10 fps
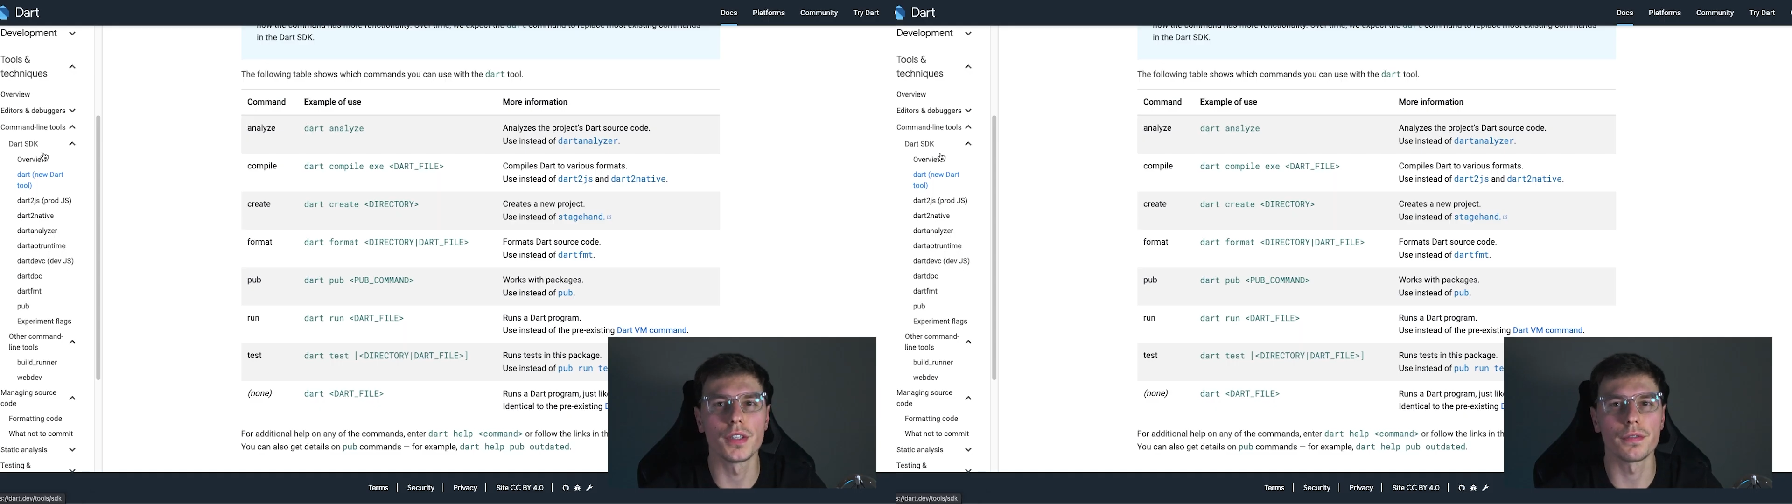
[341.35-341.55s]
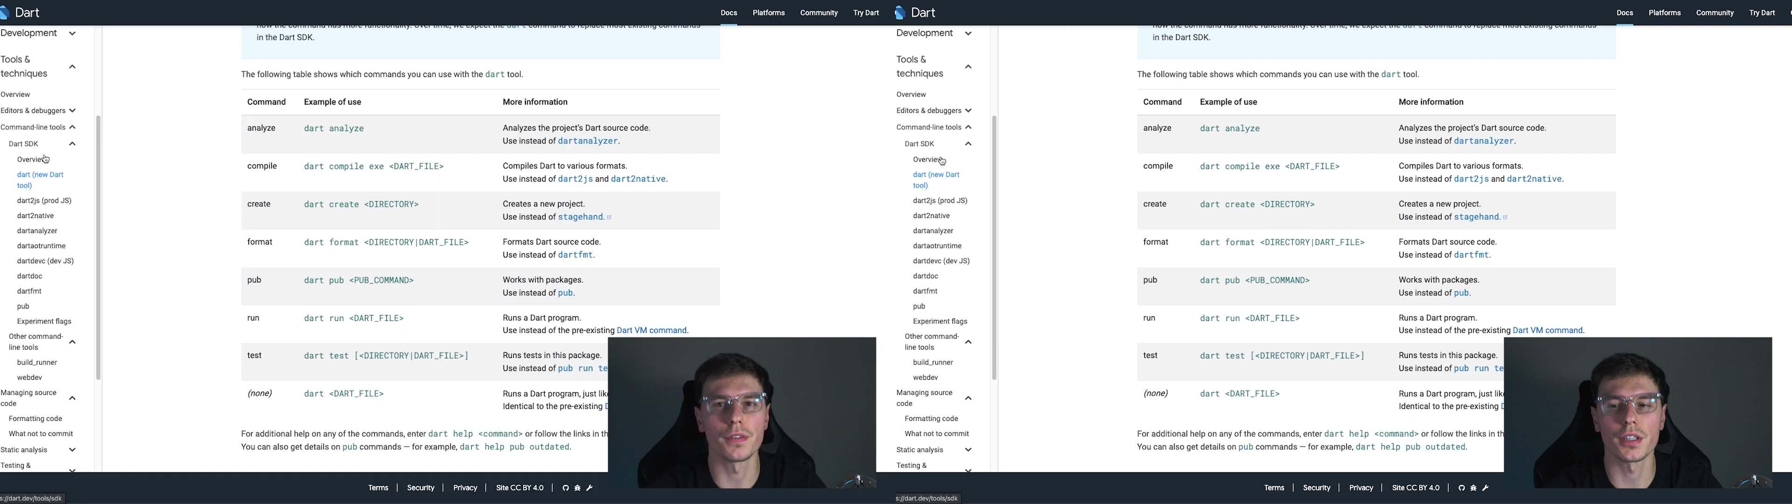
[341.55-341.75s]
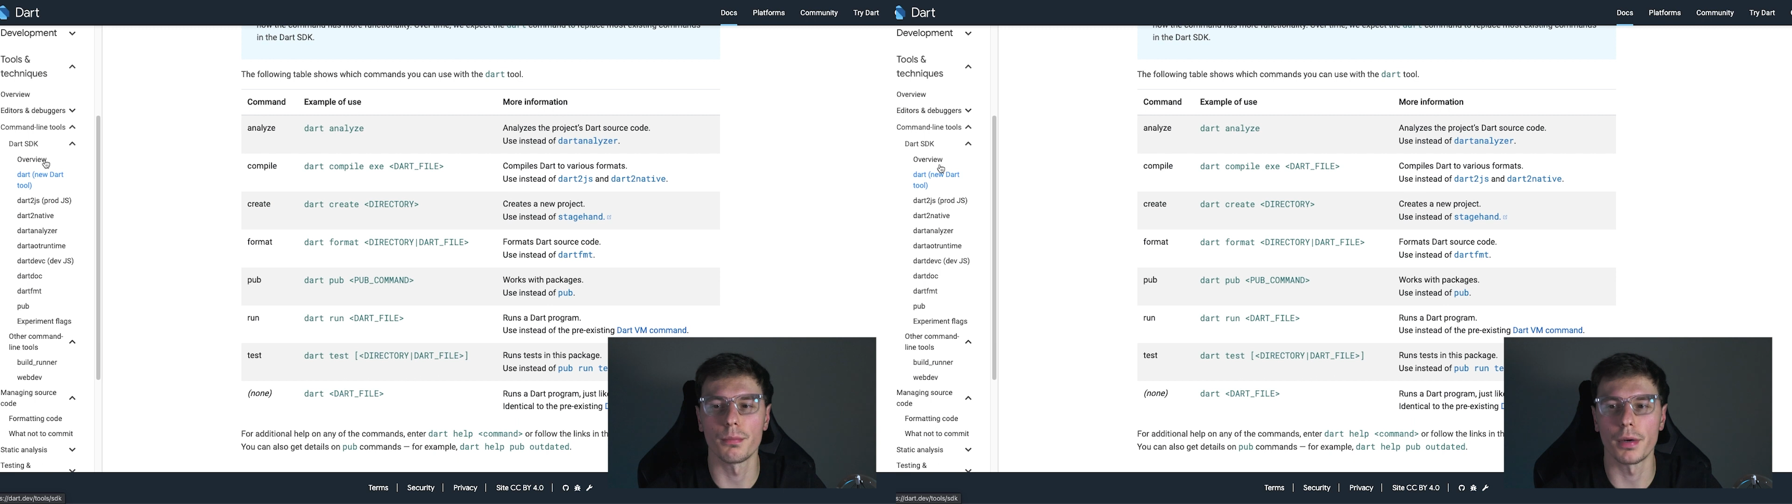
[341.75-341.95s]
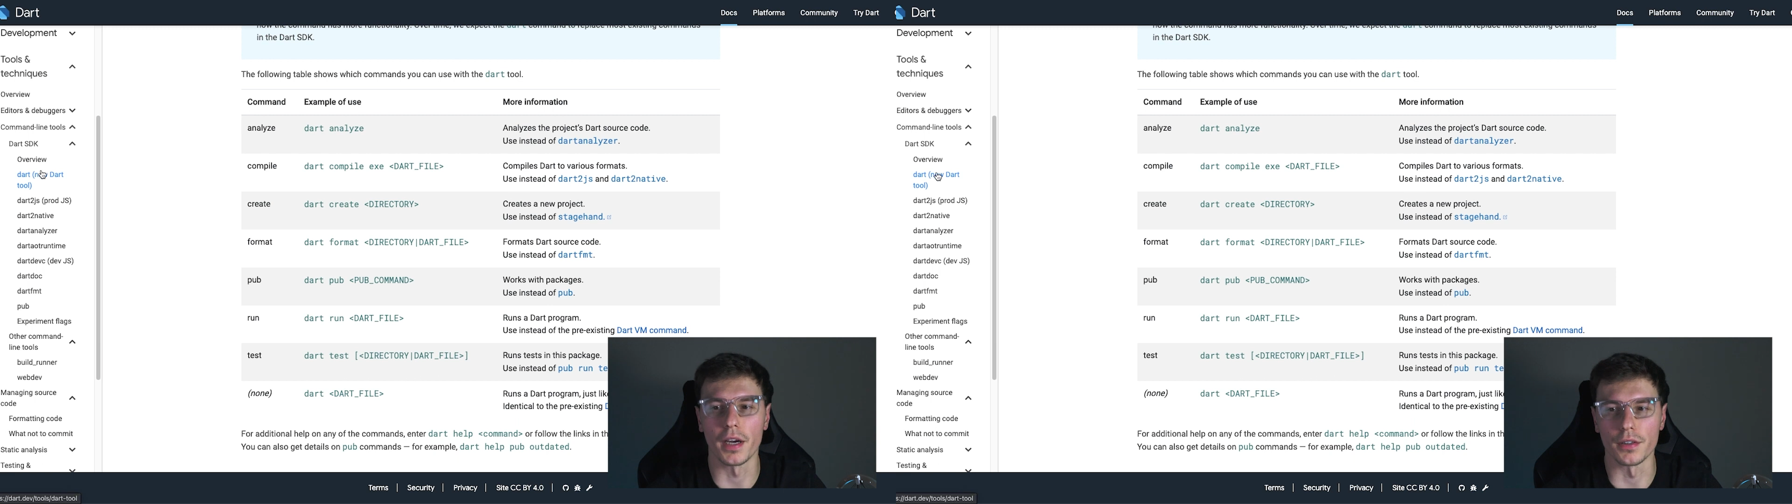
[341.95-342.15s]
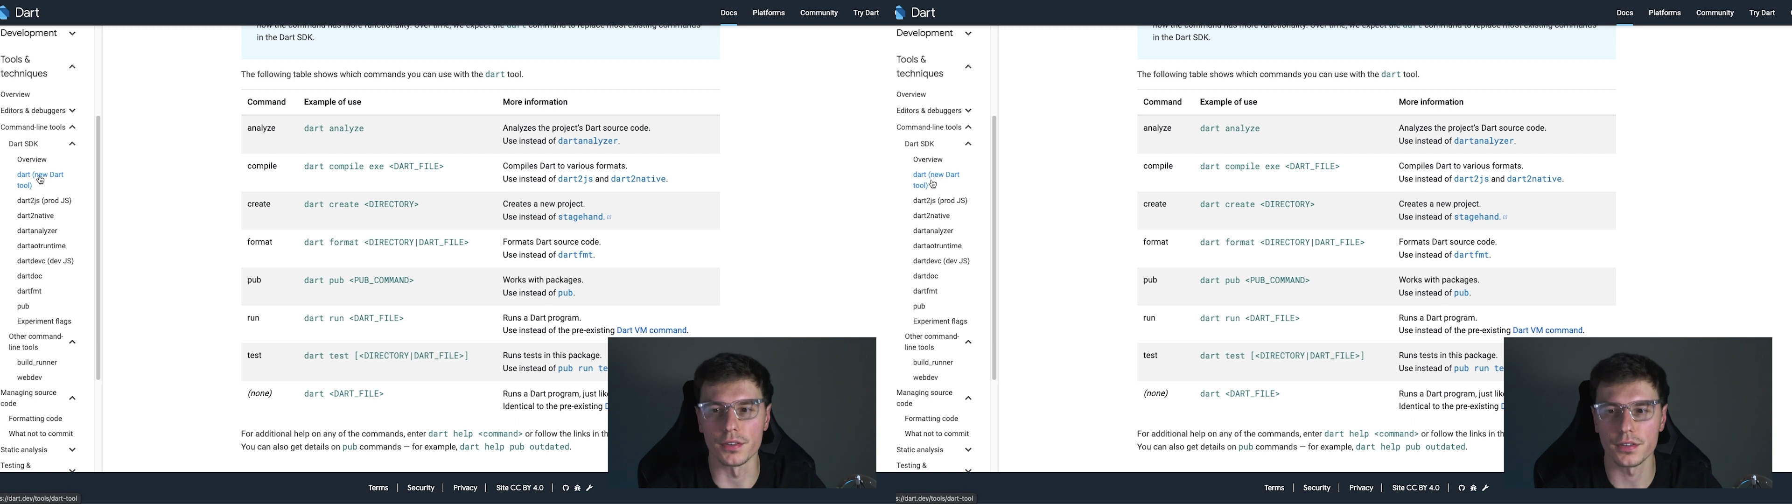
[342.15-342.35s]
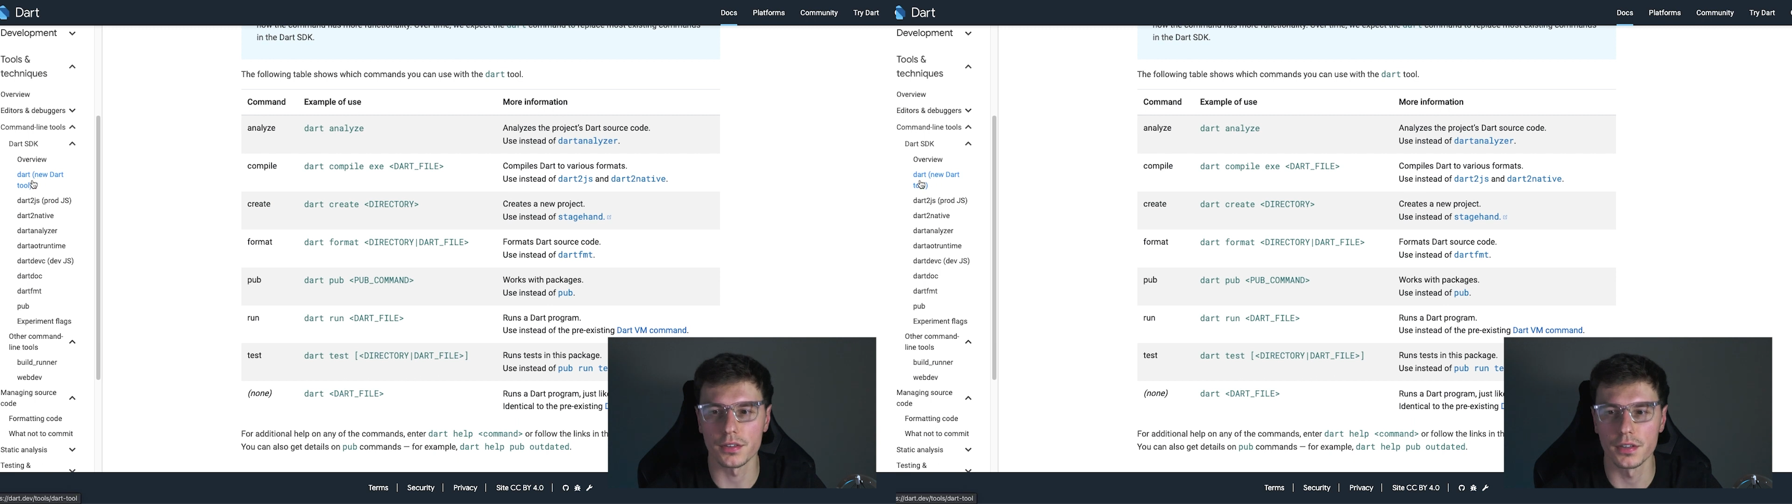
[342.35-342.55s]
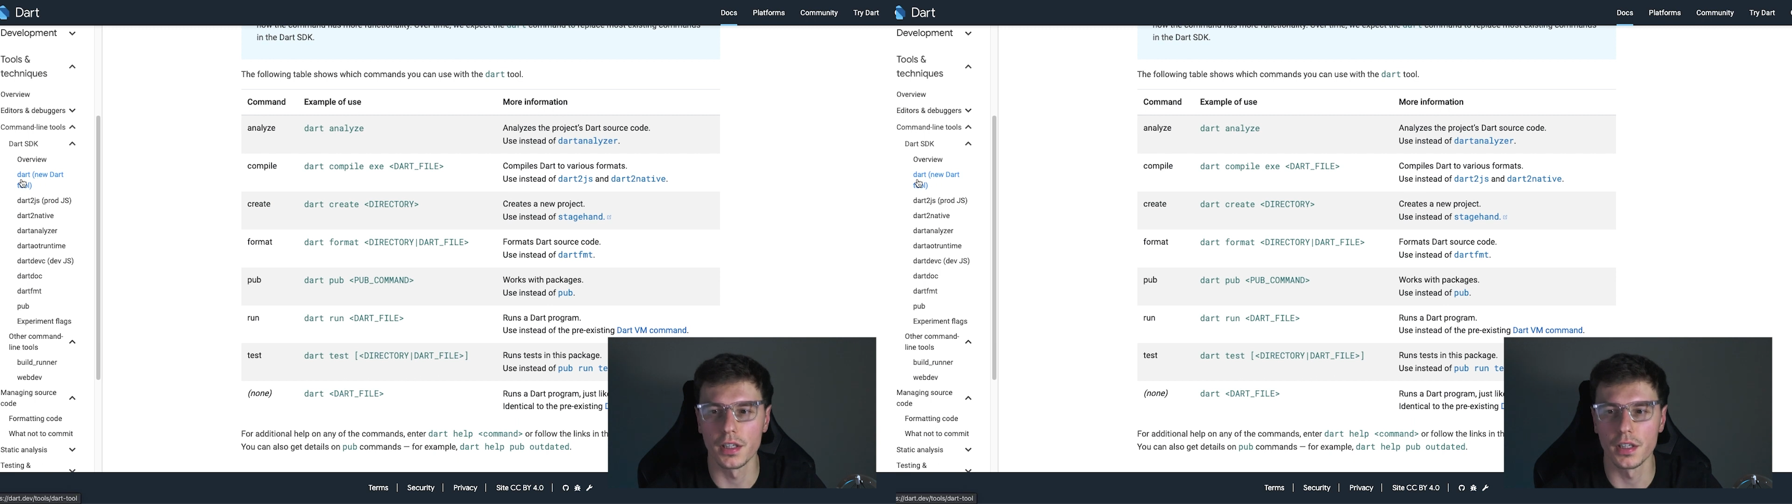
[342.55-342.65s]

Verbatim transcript: different compilers.